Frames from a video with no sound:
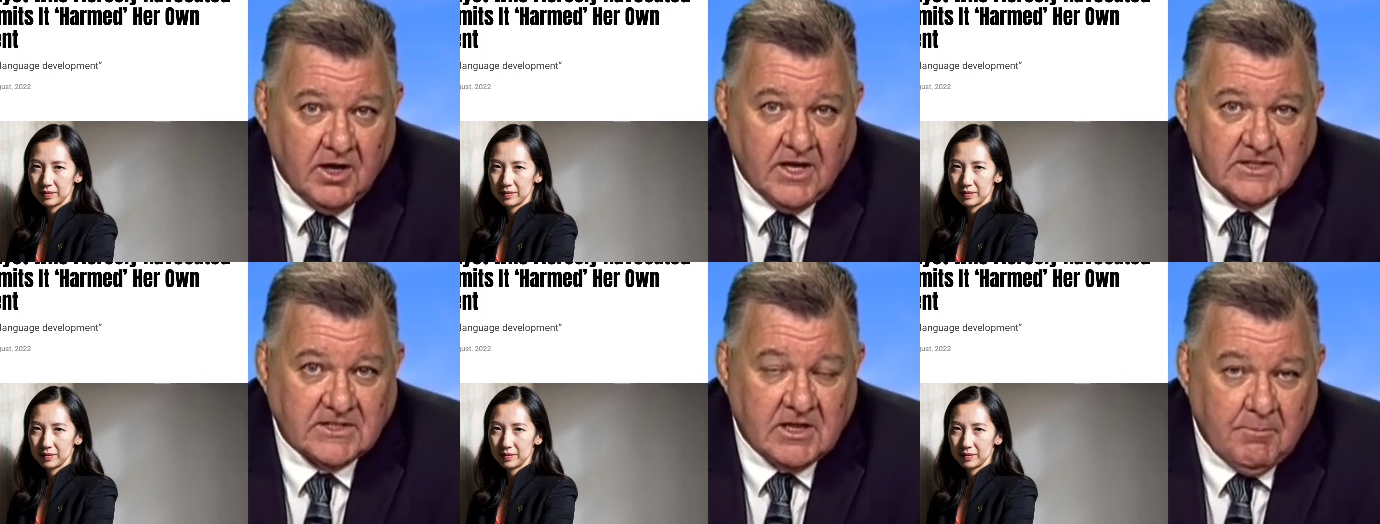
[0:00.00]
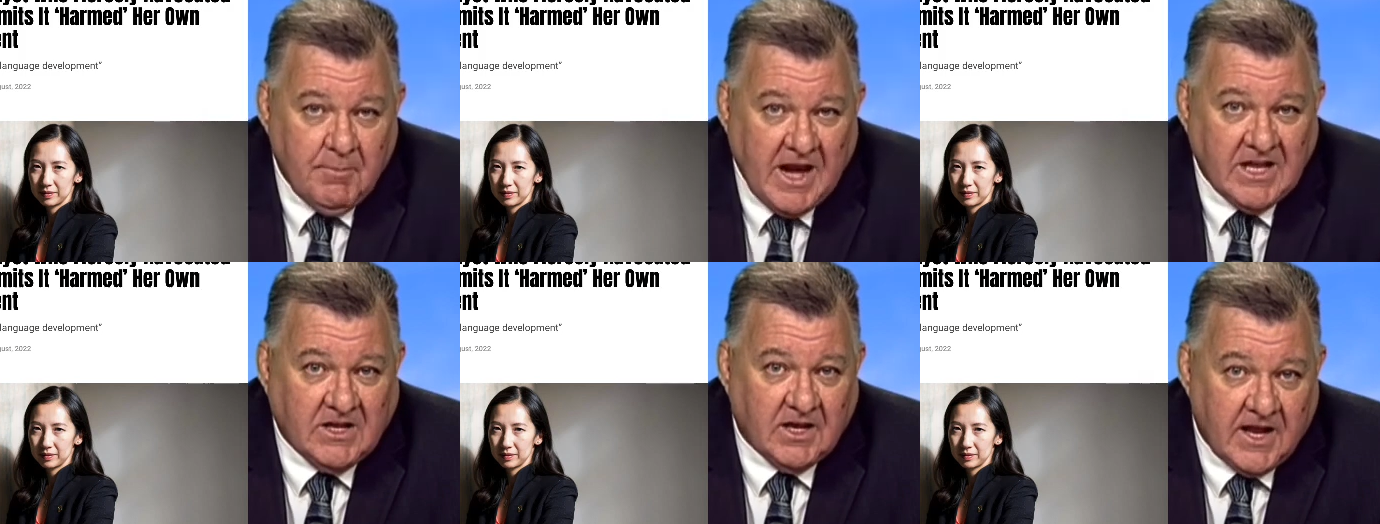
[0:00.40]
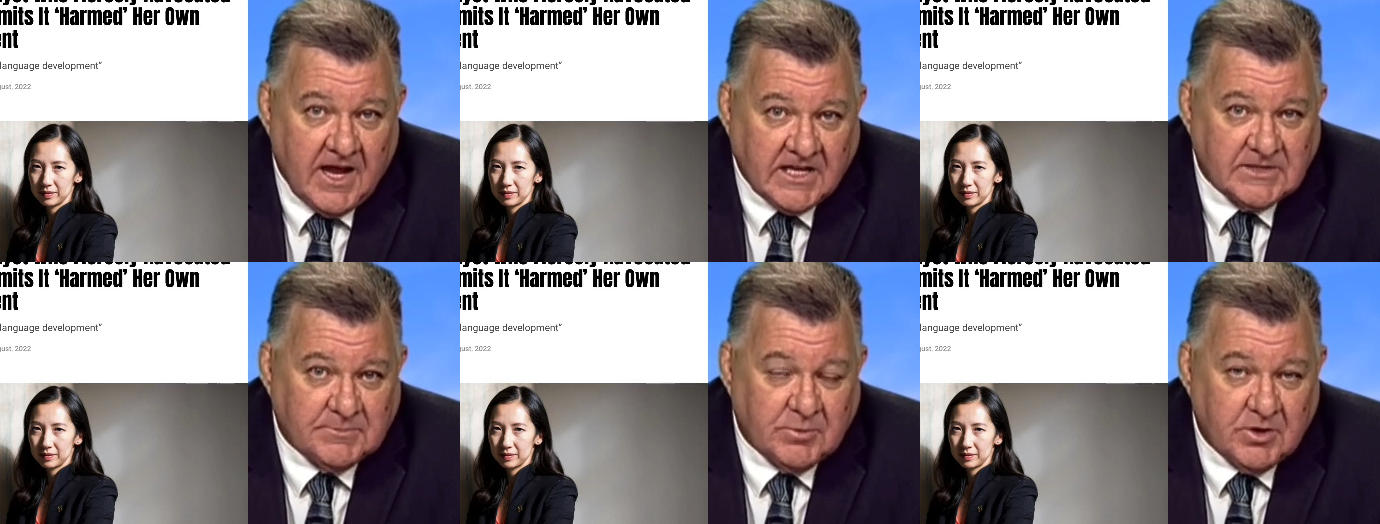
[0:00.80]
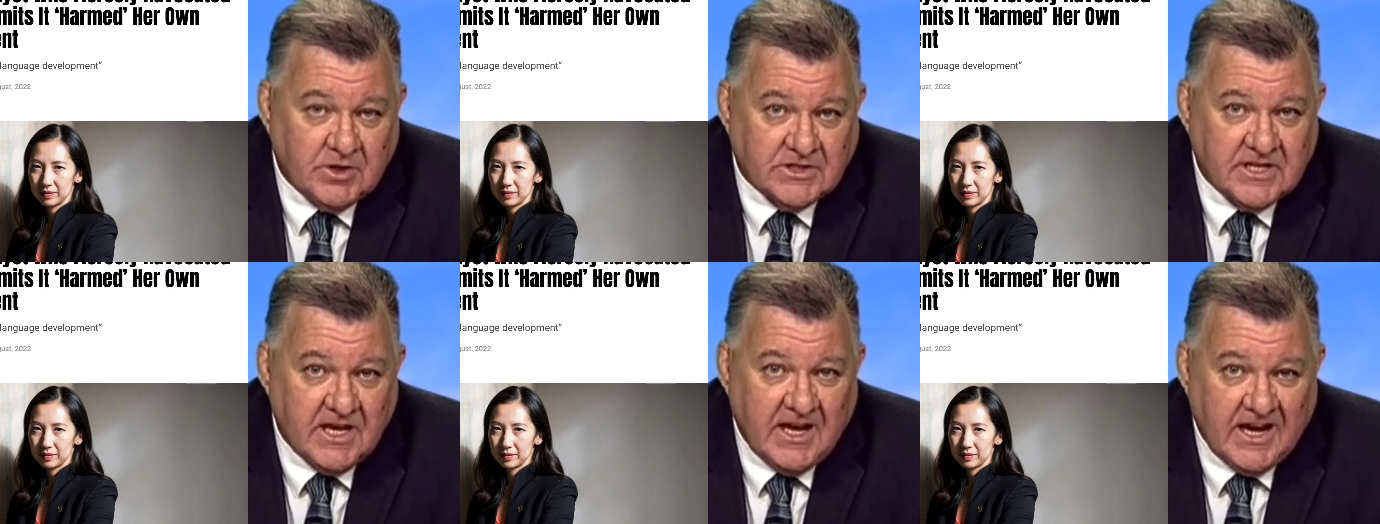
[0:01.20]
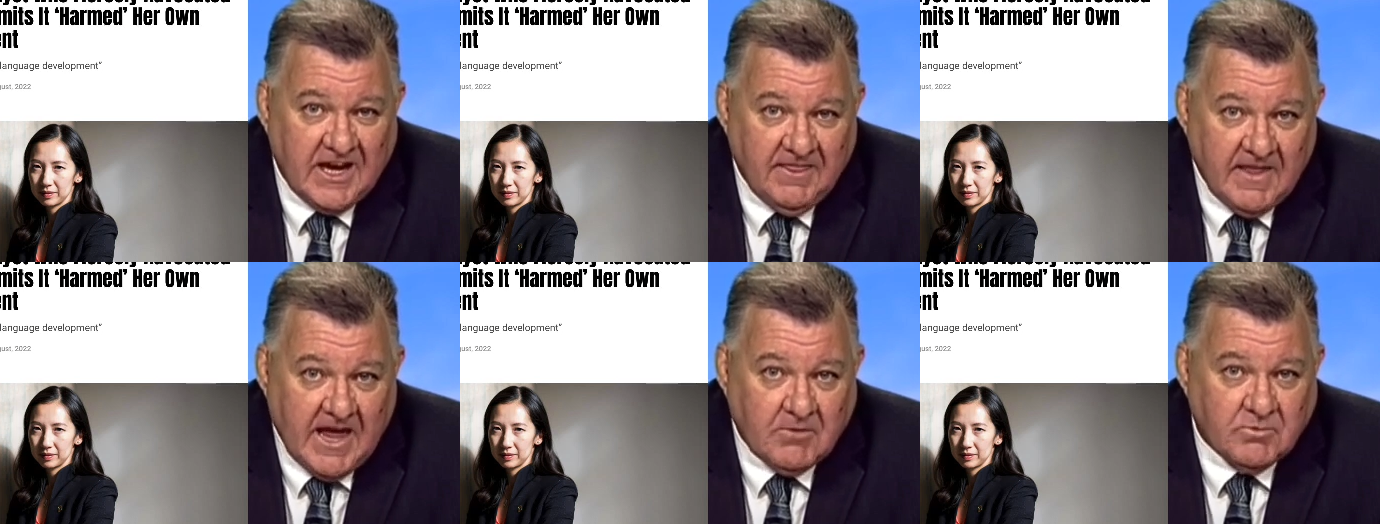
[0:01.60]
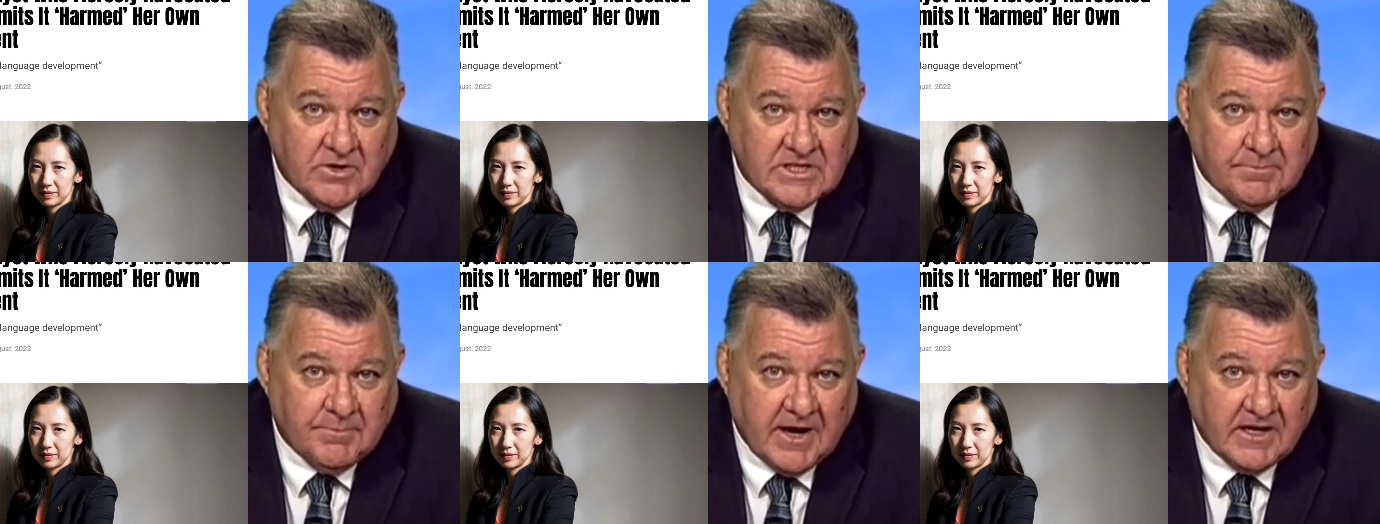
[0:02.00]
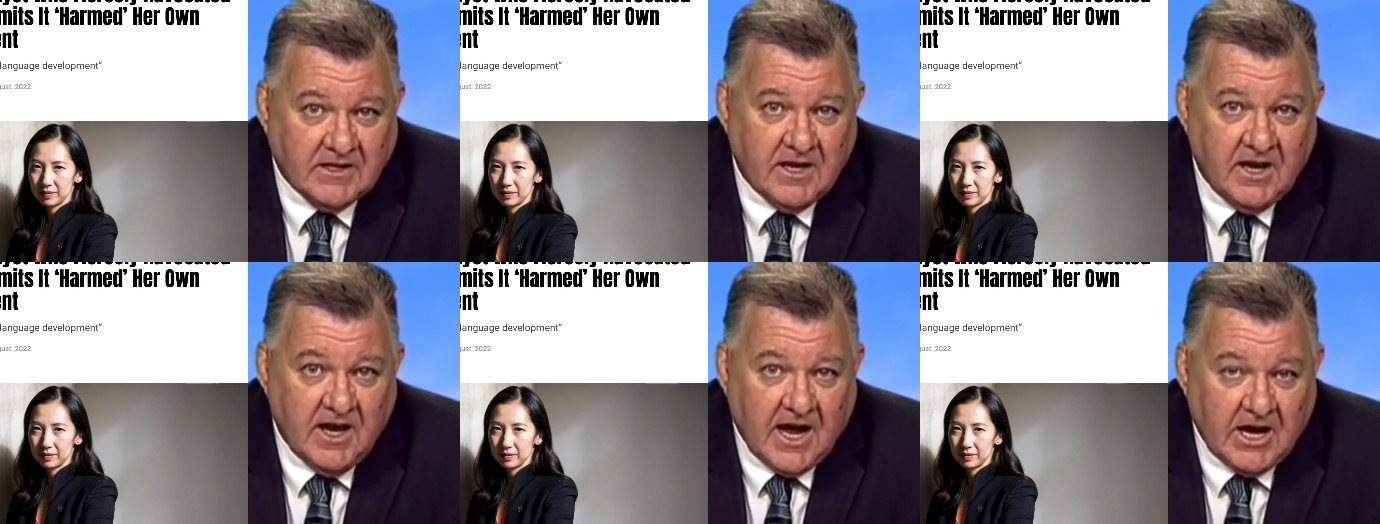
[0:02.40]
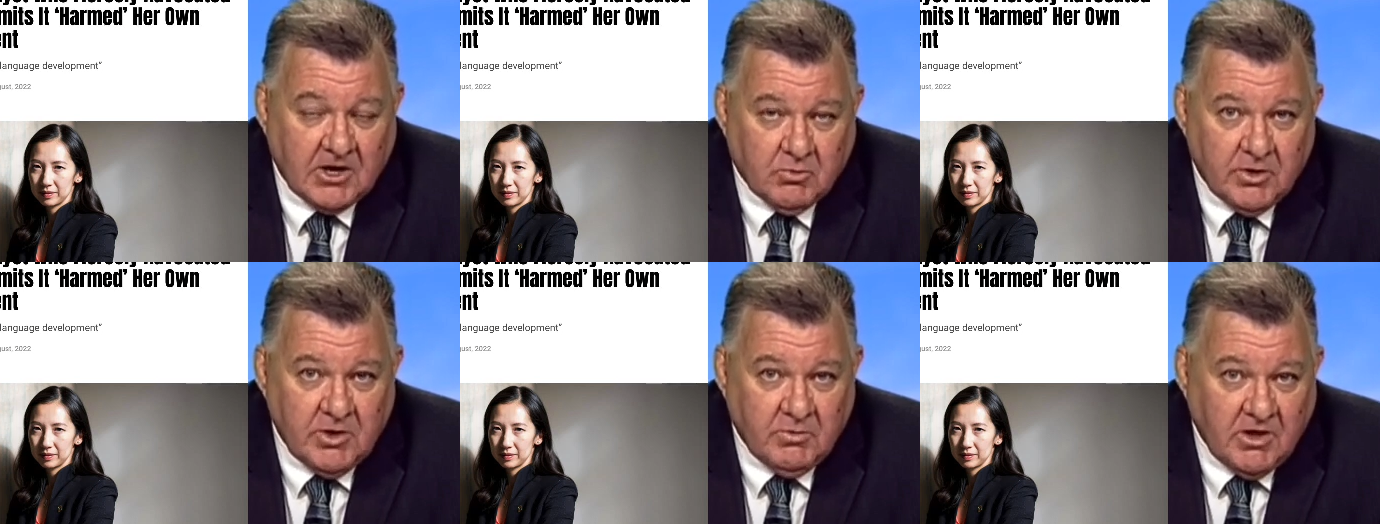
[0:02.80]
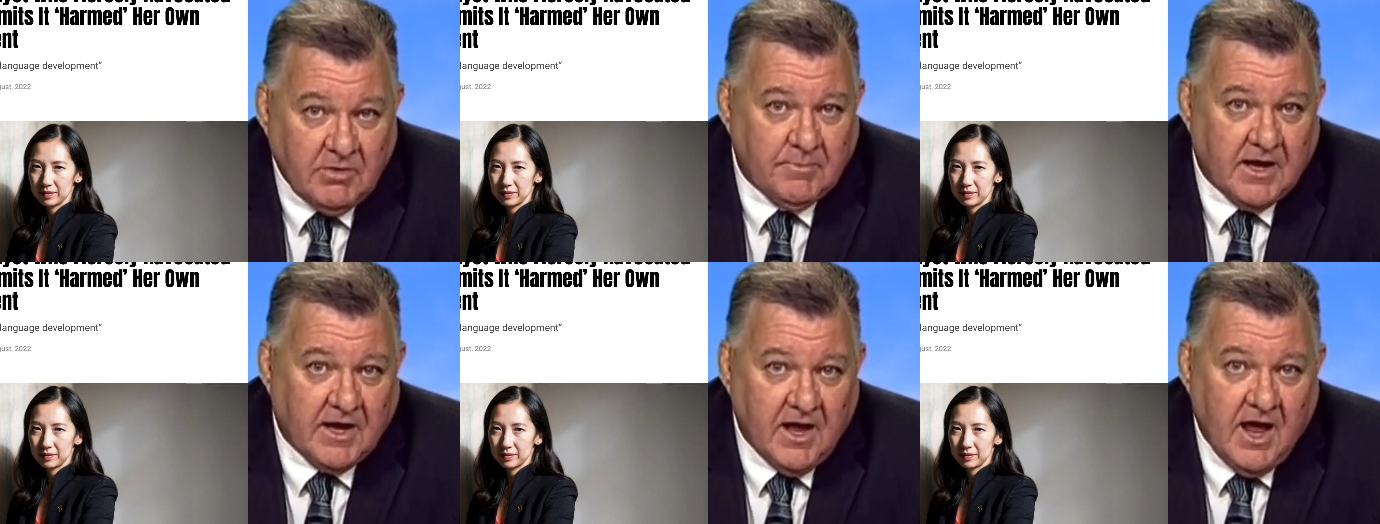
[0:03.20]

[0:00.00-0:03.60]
Speaker 1: So the medical experts in that respect agree with me.